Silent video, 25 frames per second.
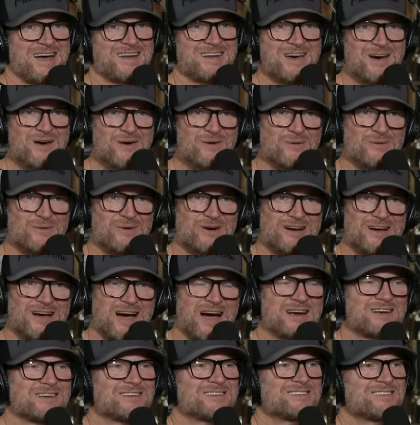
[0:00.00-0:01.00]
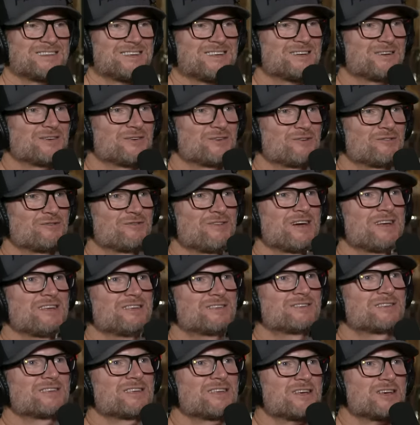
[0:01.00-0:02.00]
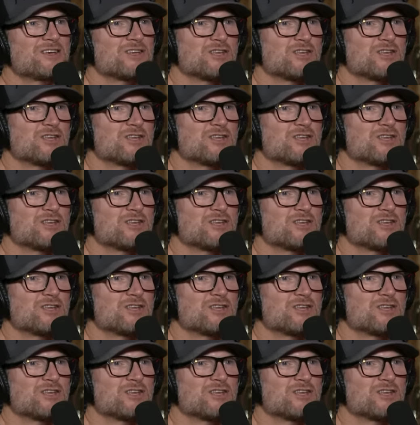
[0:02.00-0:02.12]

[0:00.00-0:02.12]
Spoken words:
I know, I could see it on your face.